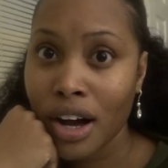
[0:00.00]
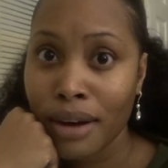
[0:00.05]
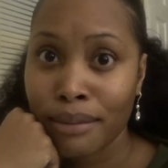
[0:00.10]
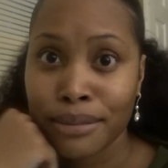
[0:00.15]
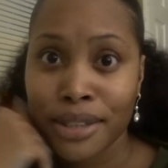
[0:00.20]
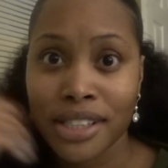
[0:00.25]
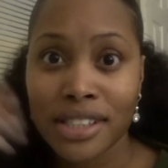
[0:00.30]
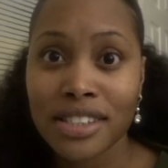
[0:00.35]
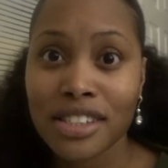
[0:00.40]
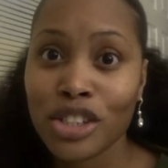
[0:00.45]

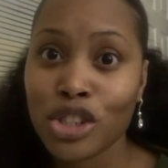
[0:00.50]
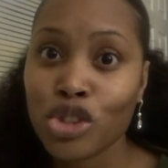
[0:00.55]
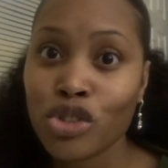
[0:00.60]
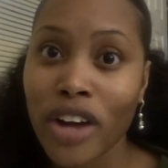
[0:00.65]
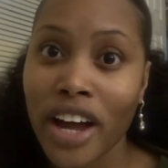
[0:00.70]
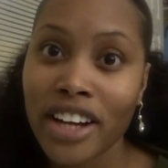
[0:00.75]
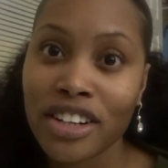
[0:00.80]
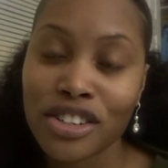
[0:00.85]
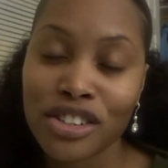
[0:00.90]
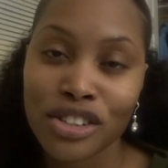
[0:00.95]
Just
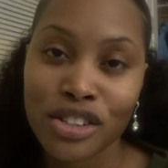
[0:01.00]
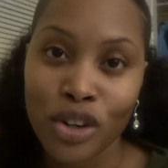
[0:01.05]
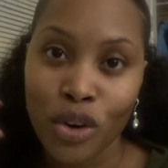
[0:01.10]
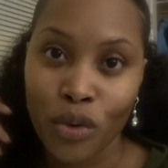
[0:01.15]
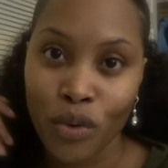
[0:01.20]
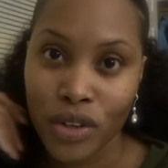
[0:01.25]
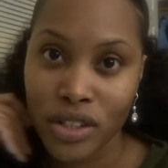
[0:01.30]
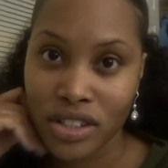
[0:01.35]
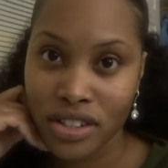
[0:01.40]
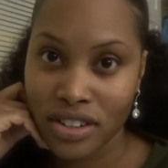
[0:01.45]
distract
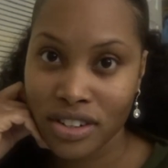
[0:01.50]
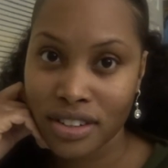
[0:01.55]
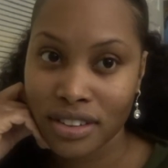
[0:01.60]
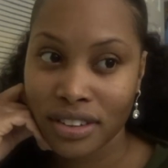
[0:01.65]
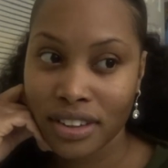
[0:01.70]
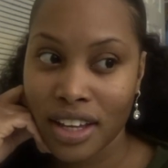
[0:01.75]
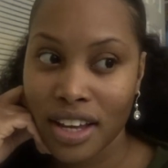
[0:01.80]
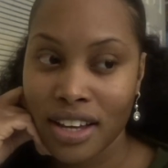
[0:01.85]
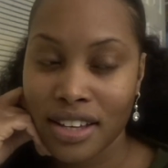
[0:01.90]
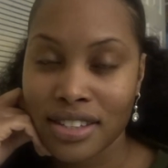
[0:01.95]
yourself with certain
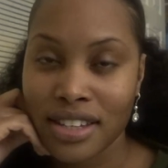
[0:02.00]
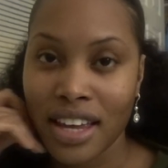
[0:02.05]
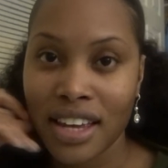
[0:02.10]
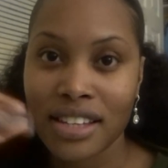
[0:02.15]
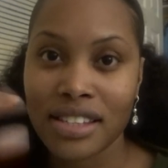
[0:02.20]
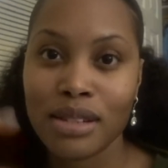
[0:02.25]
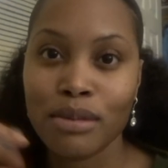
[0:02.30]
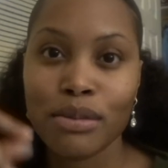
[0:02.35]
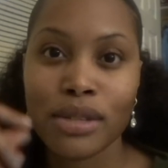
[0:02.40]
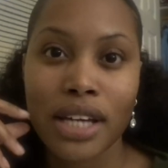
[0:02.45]
things. Like,
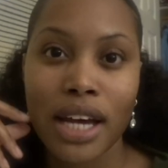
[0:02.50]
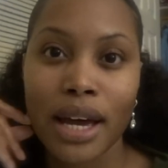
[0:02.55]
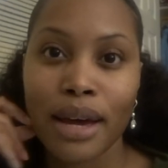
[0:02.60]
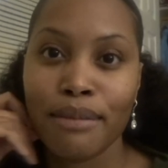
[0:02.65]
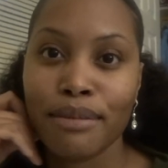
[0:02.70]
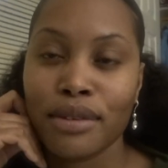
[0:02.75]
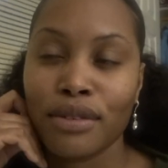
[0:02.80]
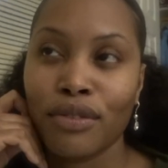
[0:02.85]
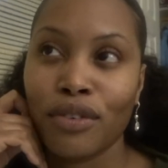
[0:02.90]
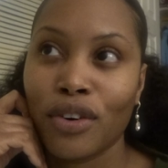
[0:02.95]

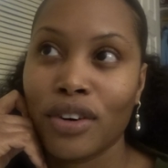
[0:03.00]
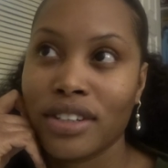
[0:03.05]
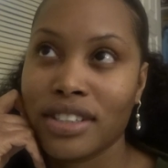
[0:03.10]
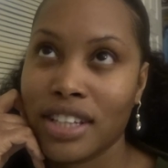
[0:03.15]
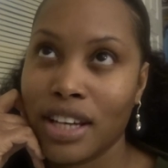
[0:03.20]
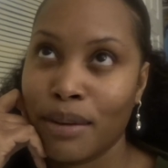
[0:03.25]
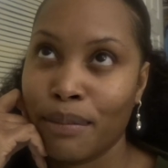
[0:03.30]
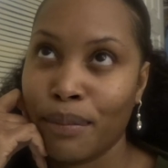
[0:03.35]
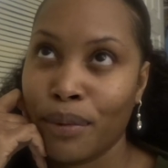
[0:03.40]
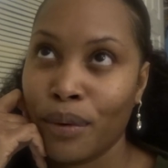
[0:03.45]
sometimes, for
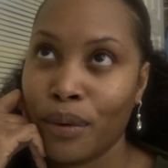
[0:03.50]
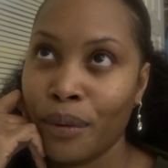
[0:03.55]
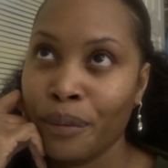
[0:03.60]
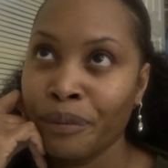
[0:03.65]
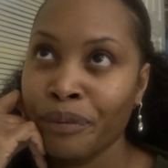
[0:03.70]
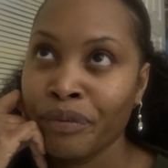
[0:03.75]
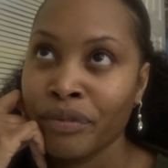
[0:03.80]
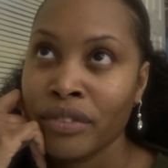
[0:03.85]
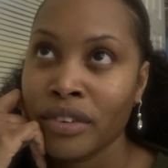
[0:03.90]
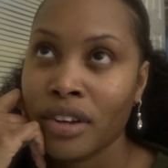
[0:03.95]
example,
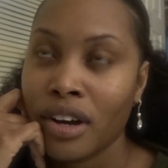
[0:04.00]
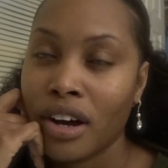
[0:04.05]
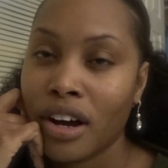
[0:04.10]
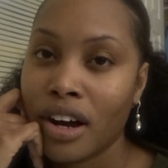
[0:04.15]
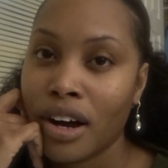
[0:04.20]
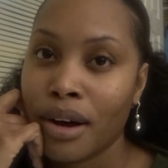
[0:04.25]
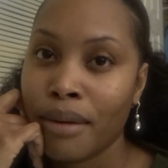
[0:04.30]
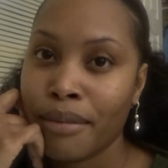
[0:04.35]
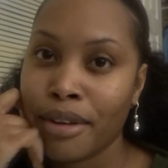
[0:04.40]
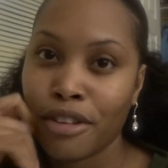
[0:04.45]

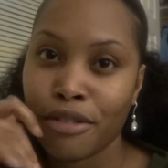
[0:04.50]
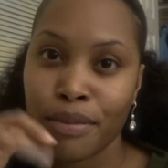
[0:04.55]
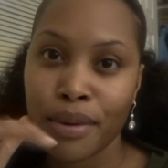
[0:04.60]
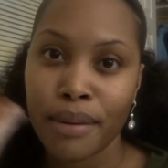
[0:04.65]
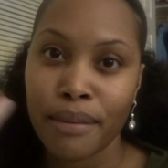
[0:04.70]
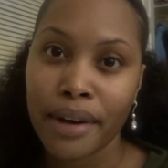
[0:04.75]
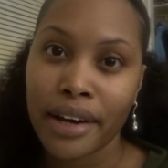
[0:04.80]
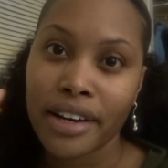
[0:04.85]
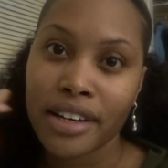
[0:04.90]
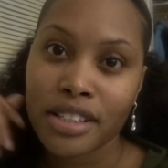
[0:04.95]
if me
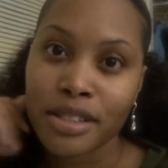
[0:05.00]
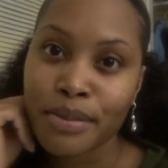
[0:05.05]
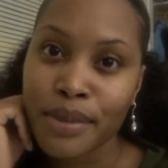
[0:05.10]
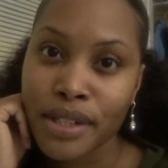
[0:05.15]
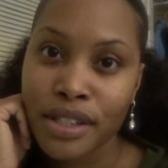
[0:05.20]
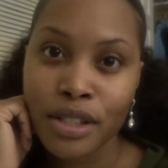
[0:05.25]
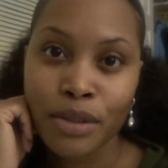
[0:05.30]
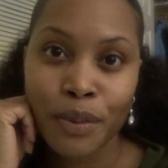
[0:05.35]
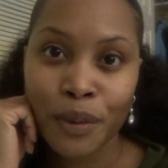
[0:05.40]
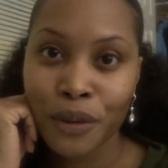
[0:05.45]
and my
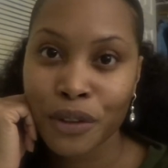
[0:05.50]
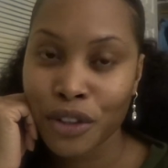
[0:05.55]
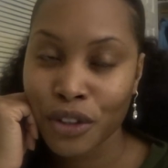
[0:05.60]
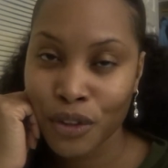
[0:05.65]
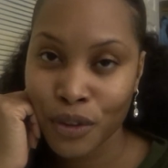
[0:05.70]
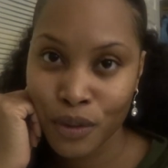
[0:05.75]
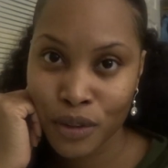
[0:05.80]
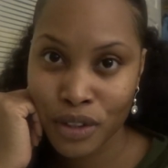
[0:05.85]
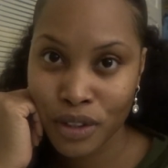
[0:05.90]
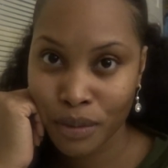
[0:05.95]
husband is supposed to
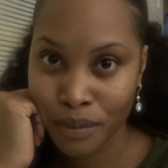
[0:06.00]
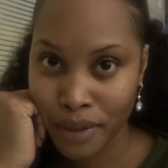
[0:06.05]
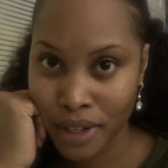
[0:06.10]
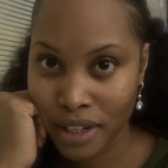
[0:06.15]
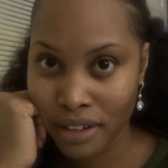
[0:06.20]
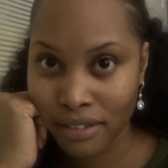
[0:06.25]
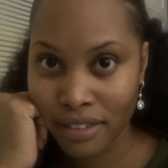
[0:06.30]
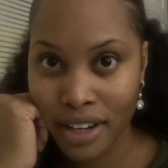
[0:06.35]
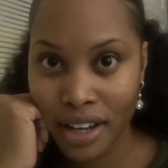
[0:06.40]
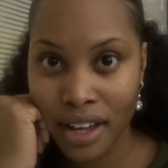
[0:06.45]
go
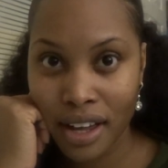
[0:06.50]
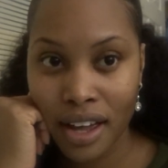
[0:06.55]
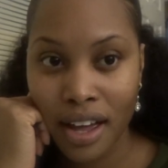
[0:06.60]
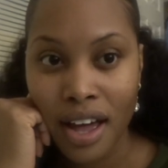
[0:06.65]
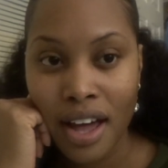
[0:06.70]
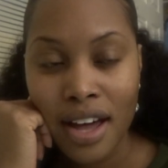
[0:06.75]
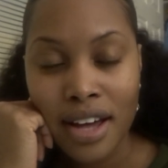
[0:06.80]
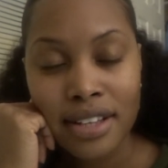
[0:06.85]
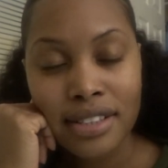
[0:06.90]
somewhere, right?